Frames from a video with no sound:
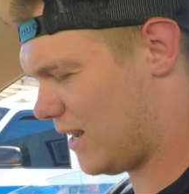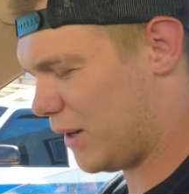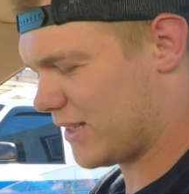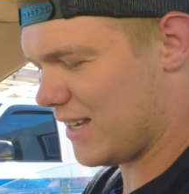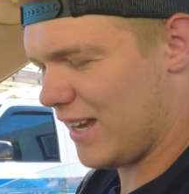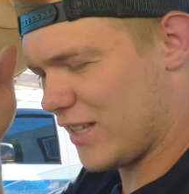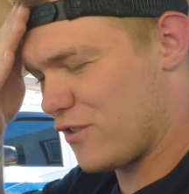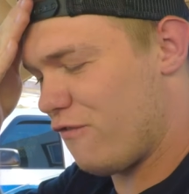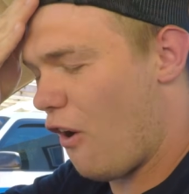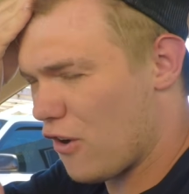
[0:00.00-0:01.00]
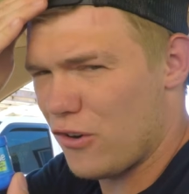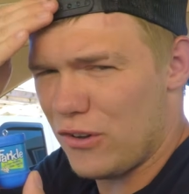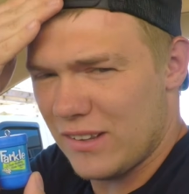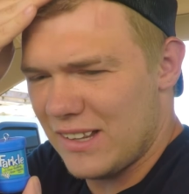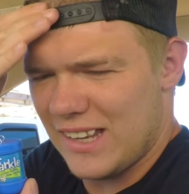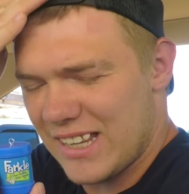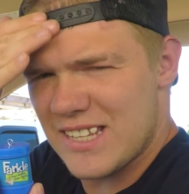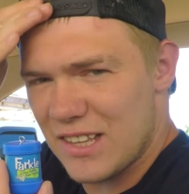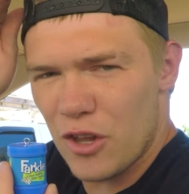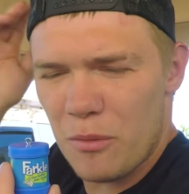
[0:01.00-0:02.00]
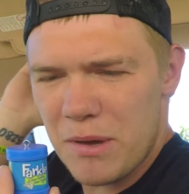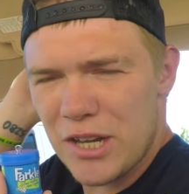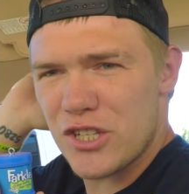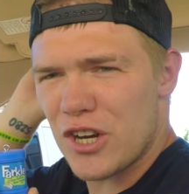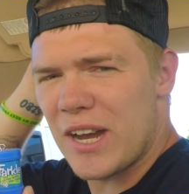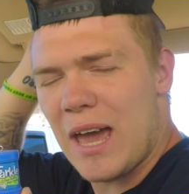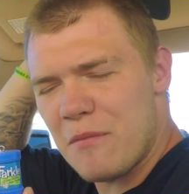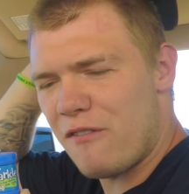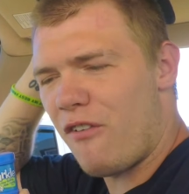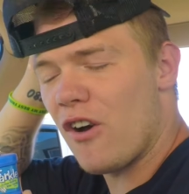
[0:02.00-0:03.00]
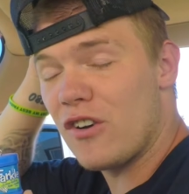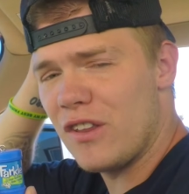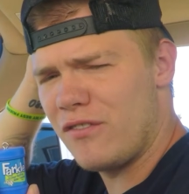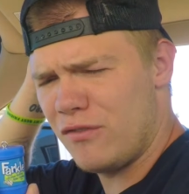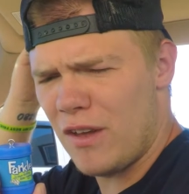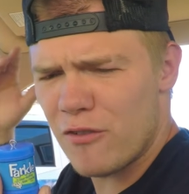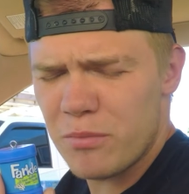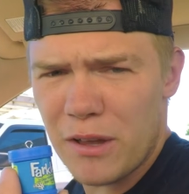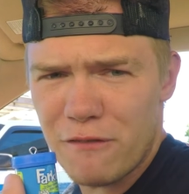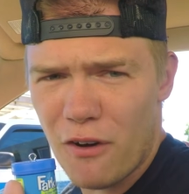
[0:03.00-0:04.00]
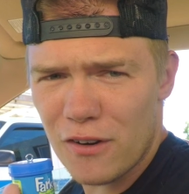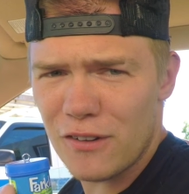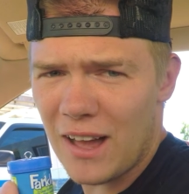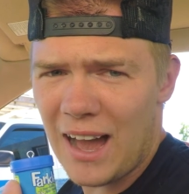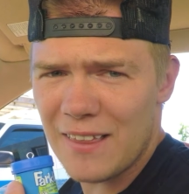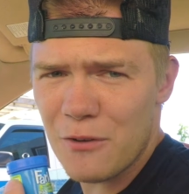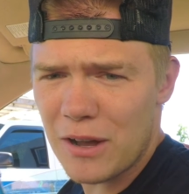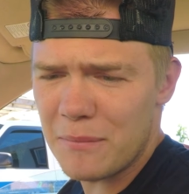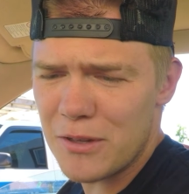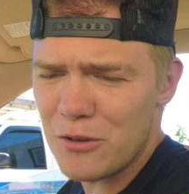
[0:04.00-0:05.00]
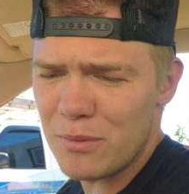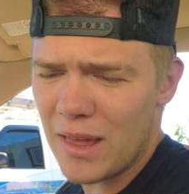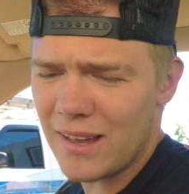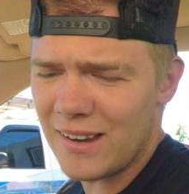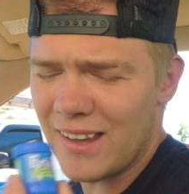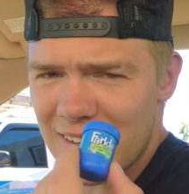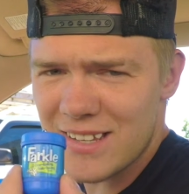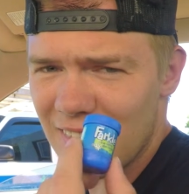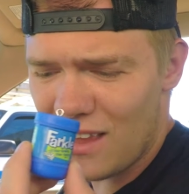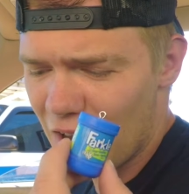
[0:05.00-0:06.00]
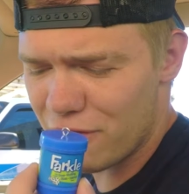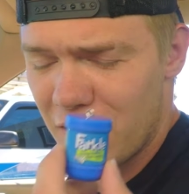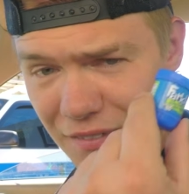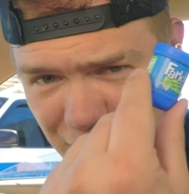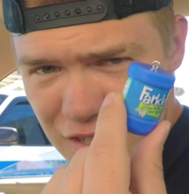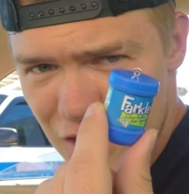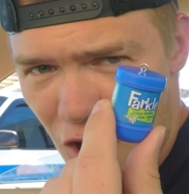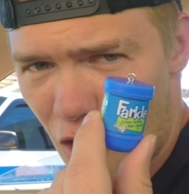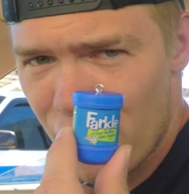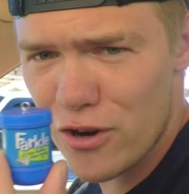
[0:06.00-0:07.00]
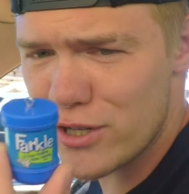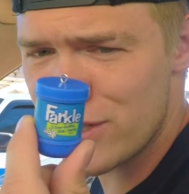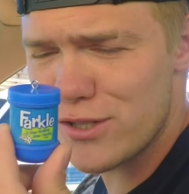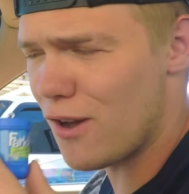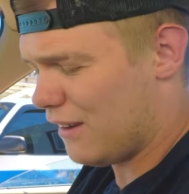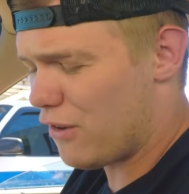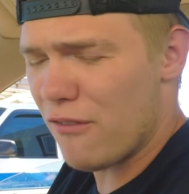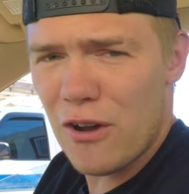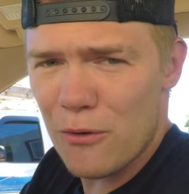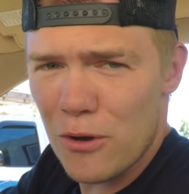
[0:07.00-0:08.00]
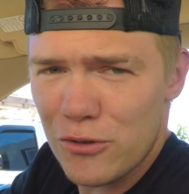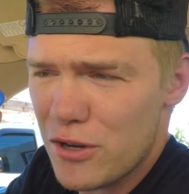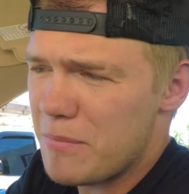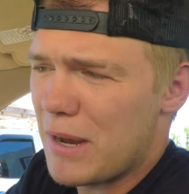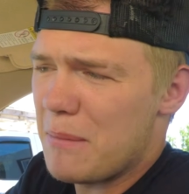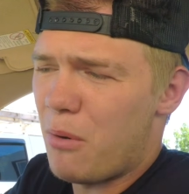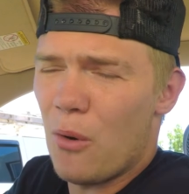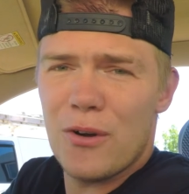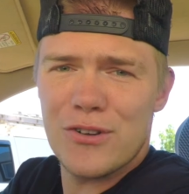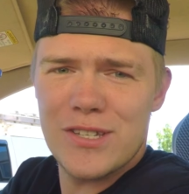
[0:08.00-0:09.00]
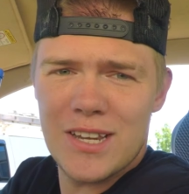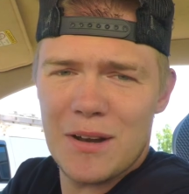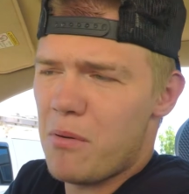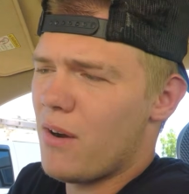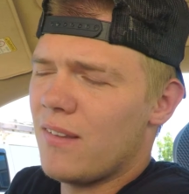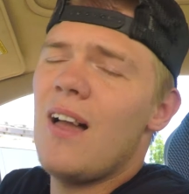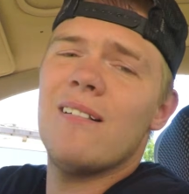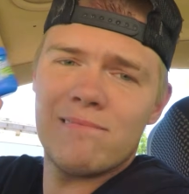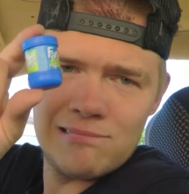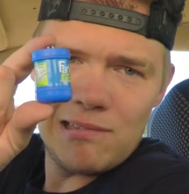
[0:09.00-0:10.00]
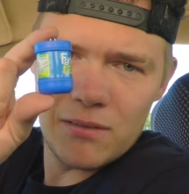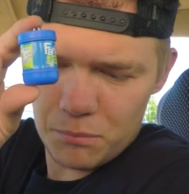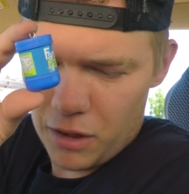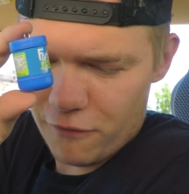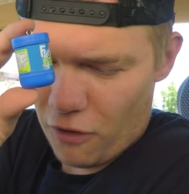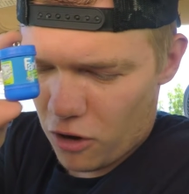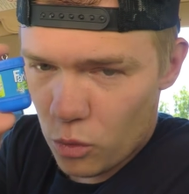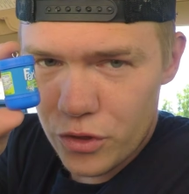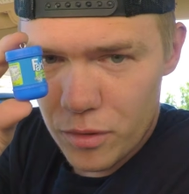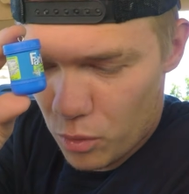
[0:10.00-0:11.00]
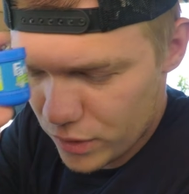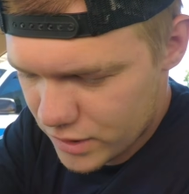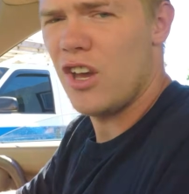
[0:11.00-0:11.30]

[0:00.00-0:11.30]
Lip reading: It's Farkle. It's a little miniature game of Farkle. If you've never played Farkle, I highly recommend you play it. It is a lot of fun. This is the car version, so if you're ever on a road trip or get bored or sitting in a parking lot, play Farkle with your boys.